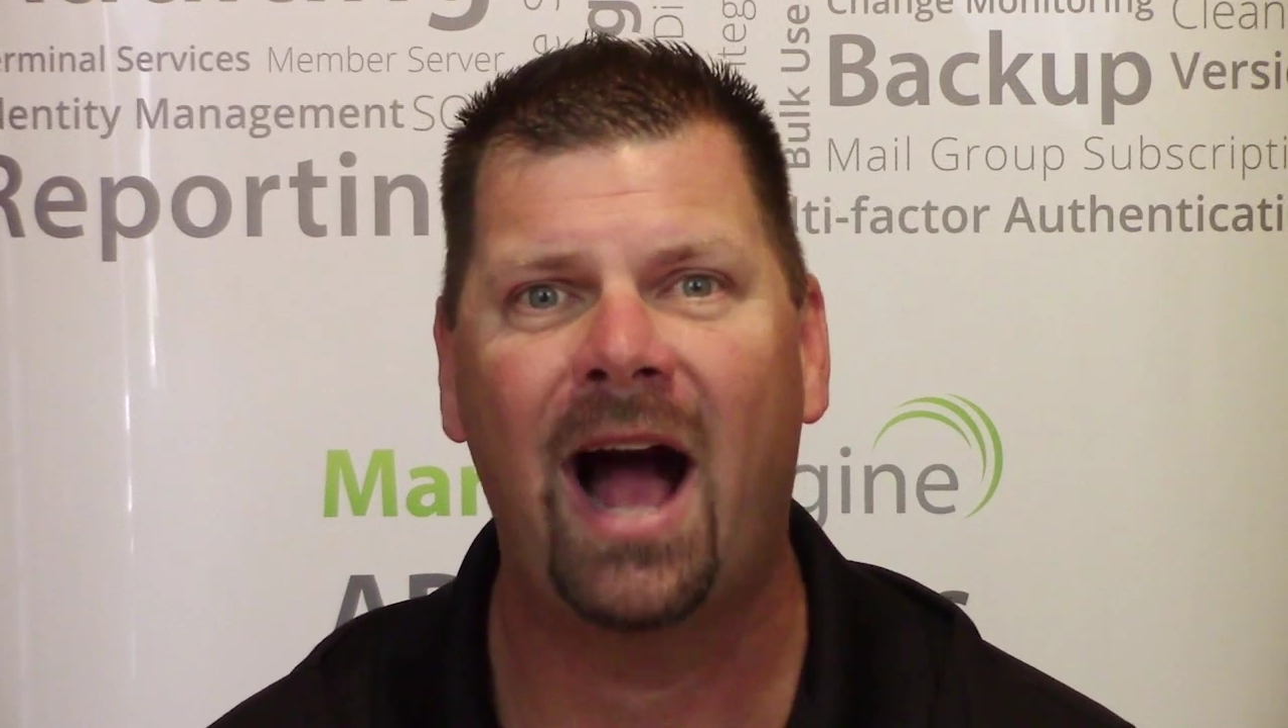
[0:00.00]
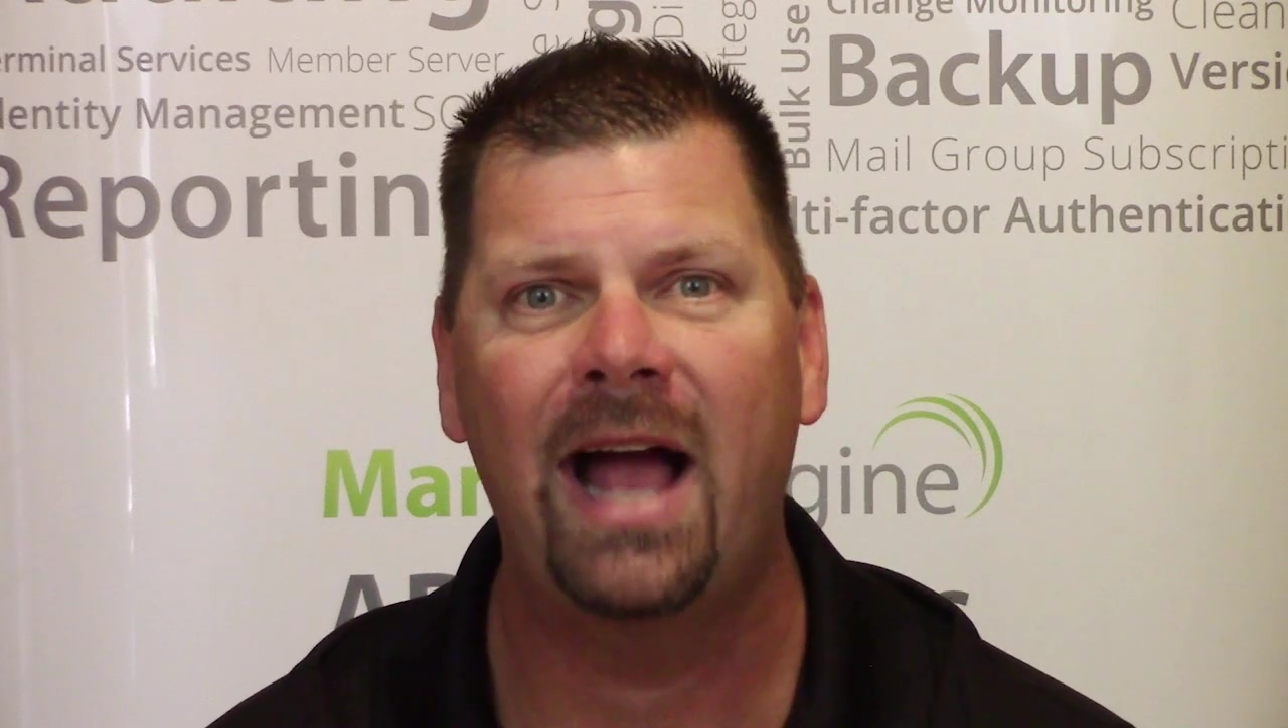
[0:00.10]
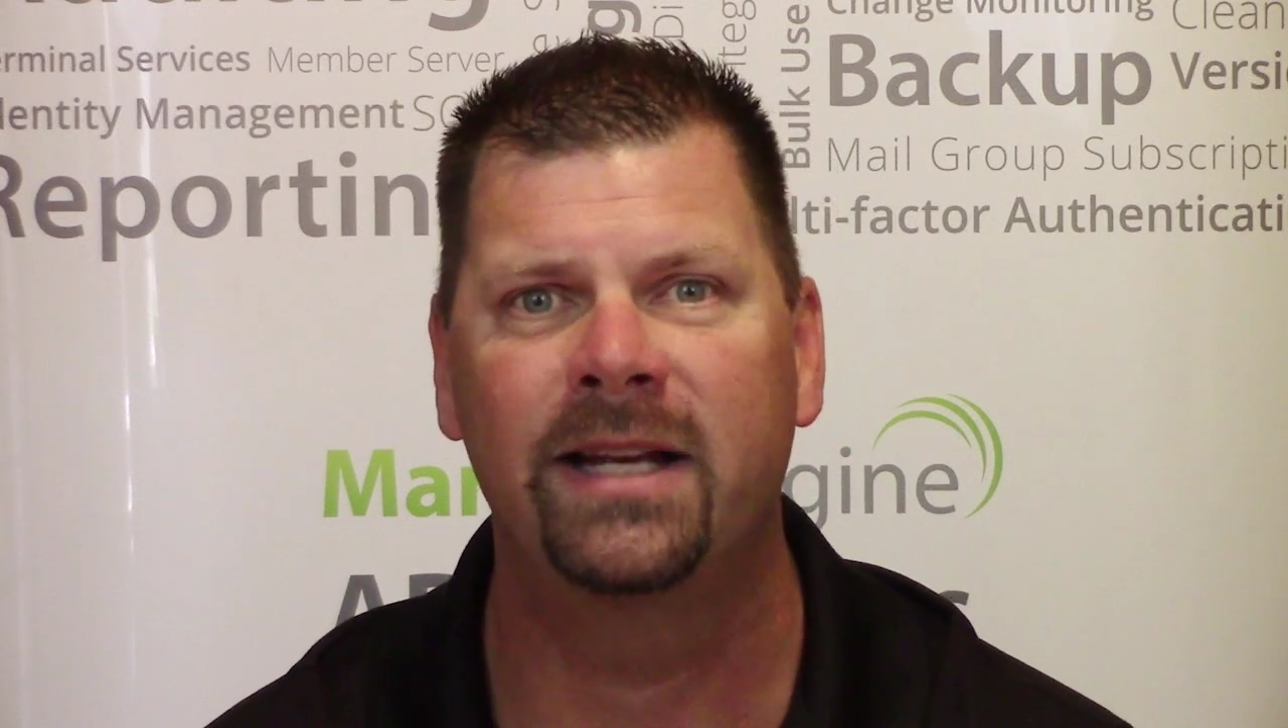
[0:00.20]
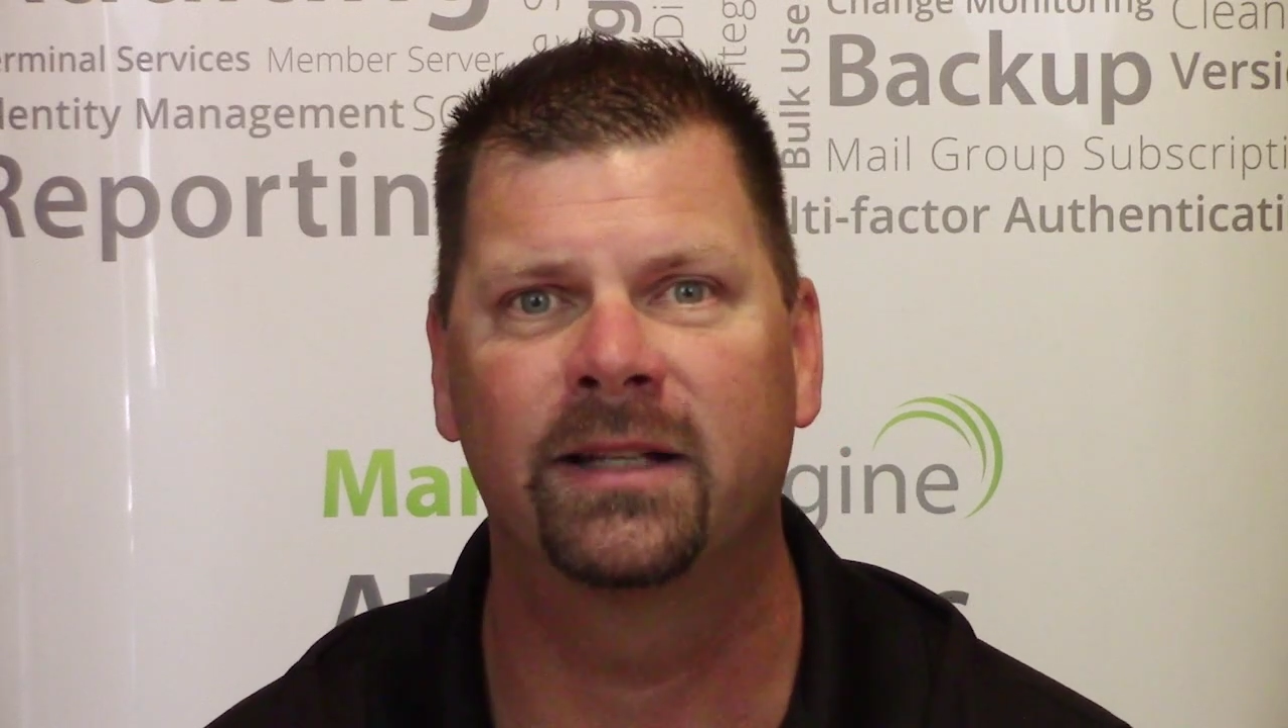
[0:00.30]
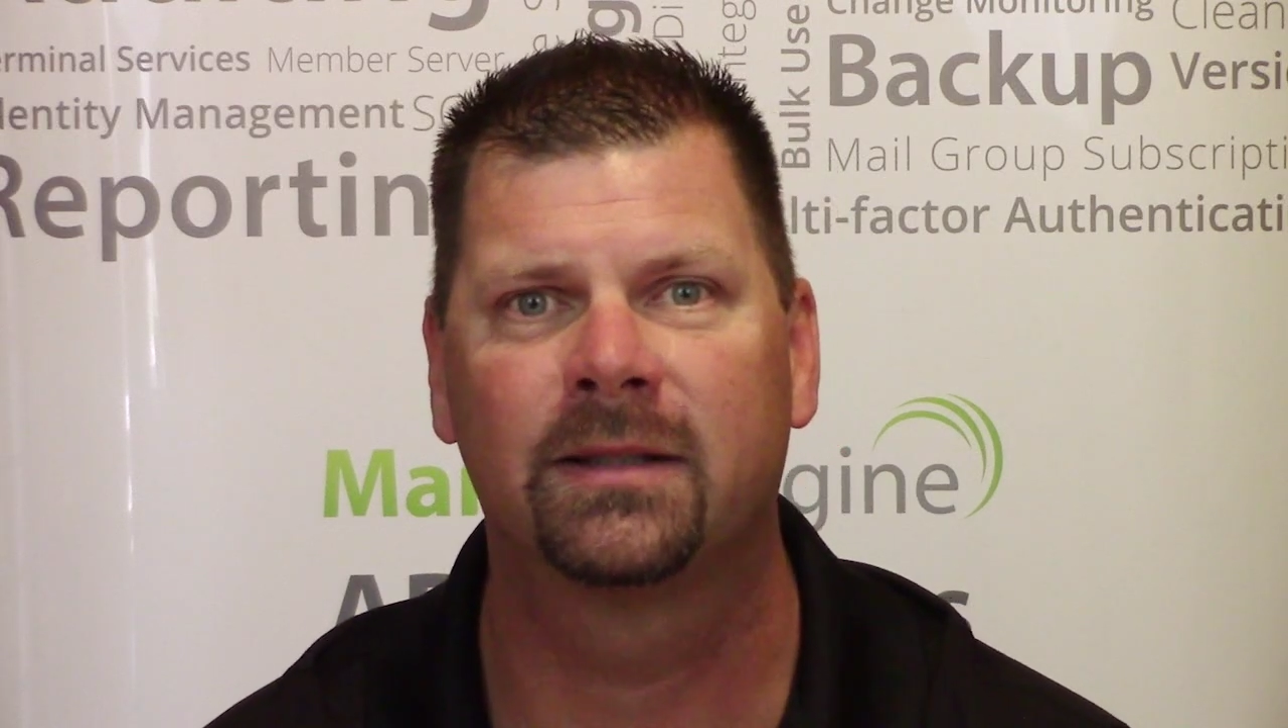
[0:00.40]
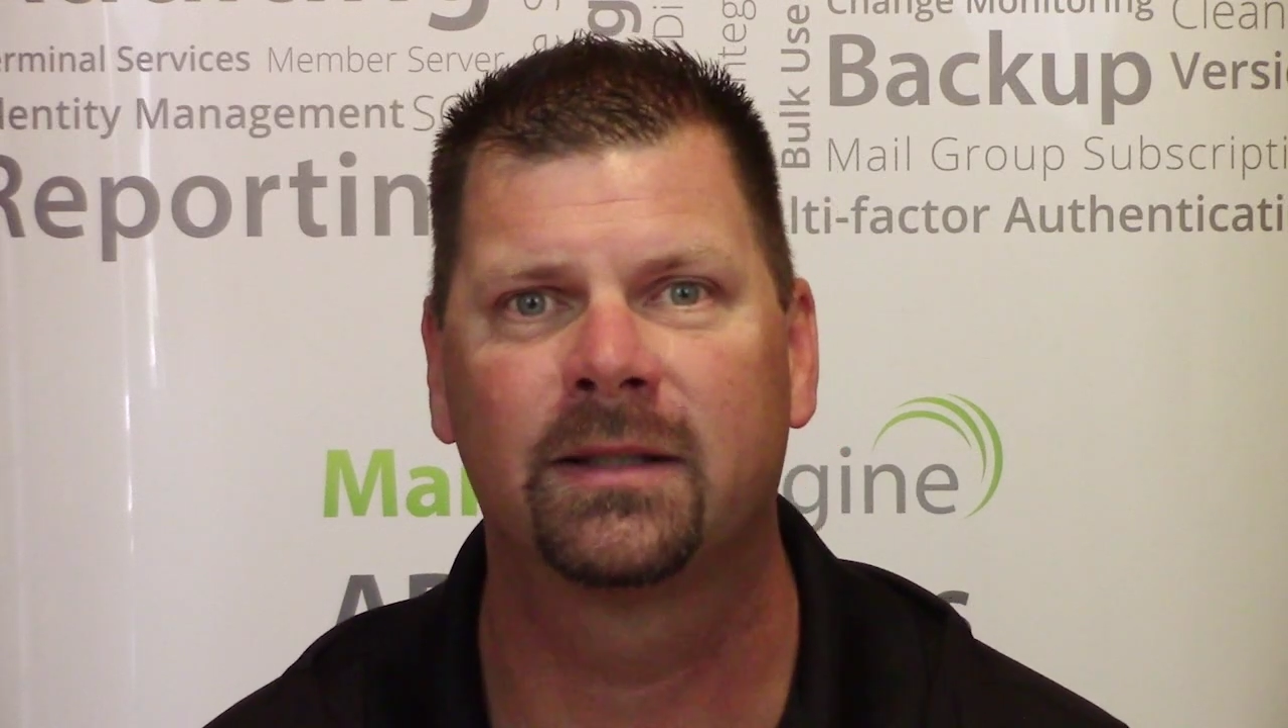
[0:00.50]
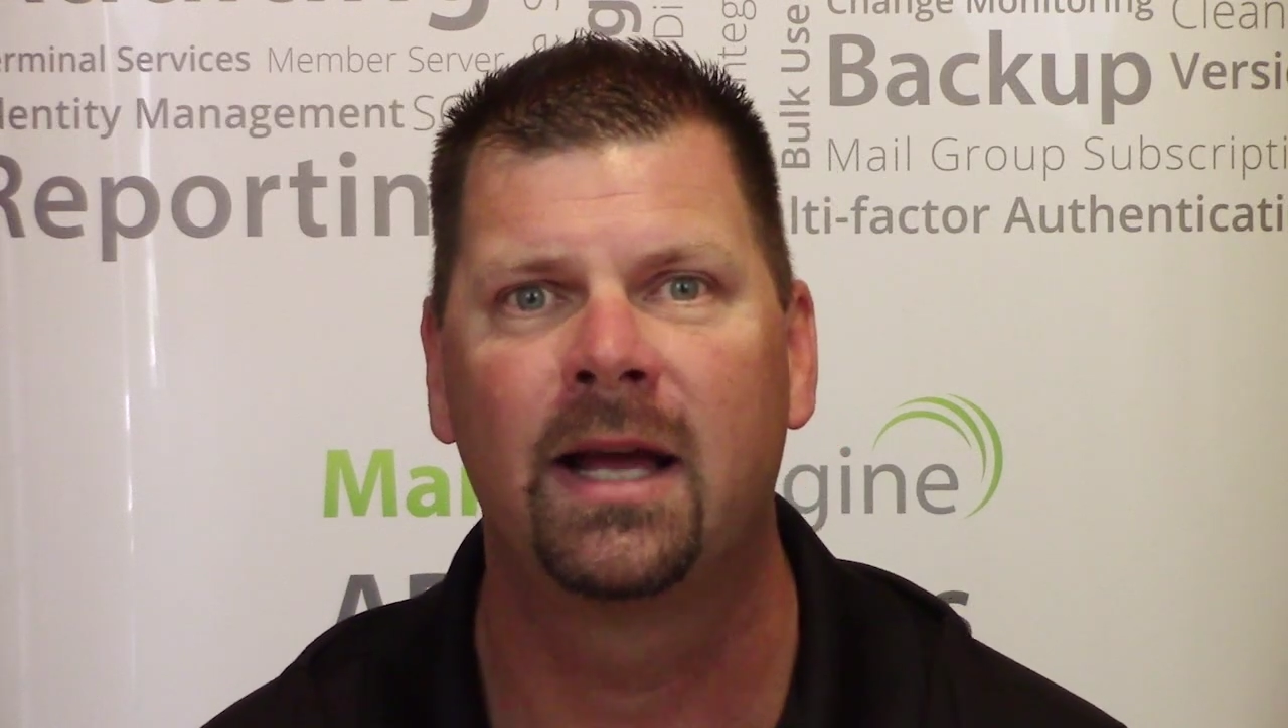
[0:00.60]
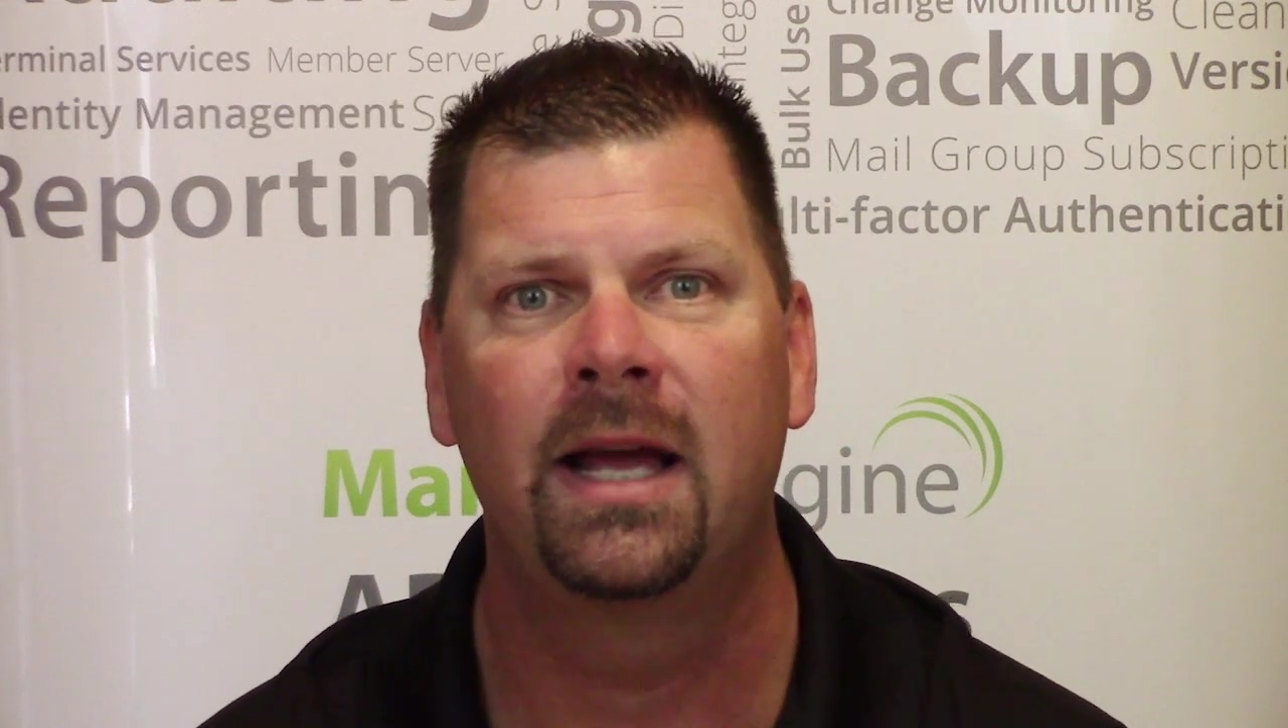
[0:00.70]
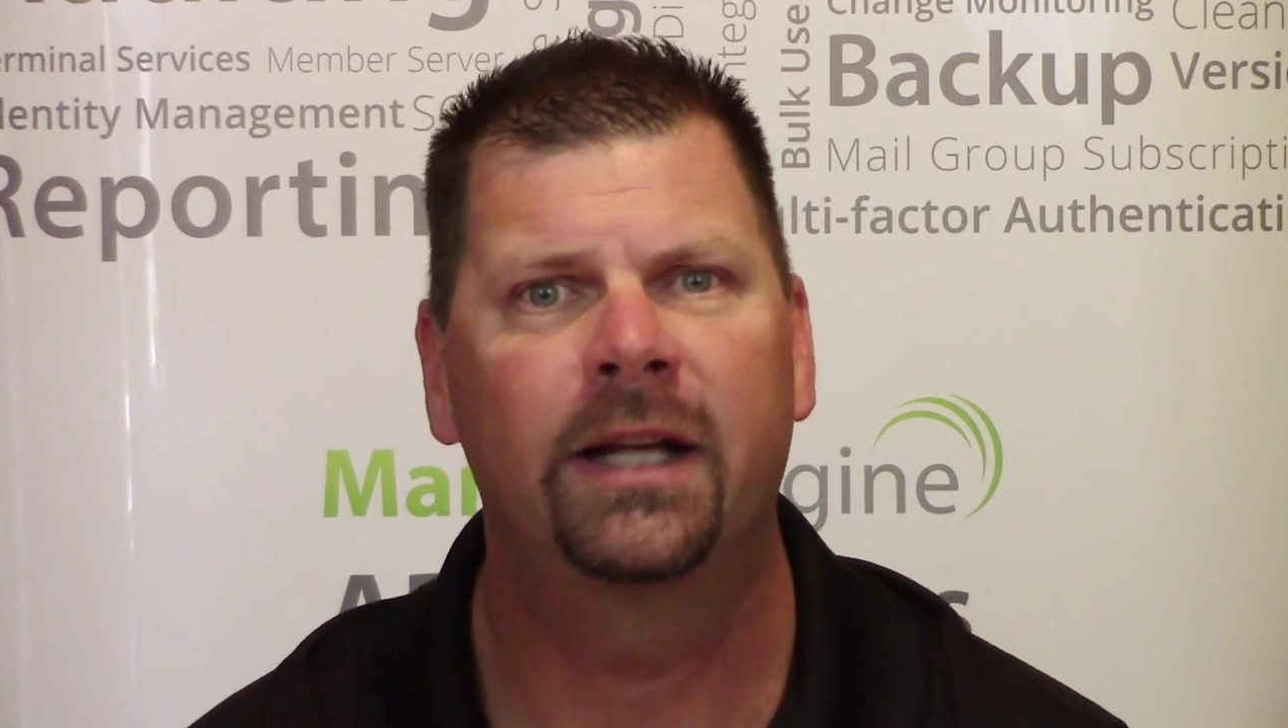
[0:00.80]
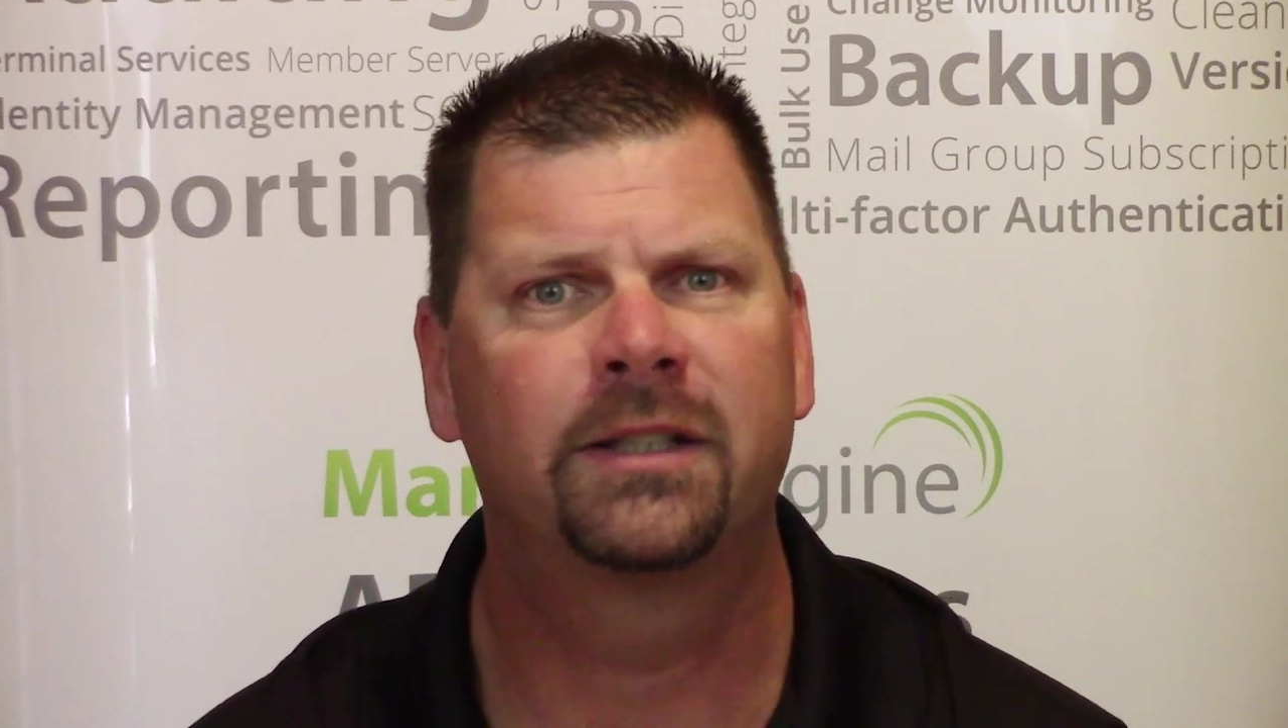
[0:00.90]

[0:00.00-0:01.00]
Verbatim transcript: guidance,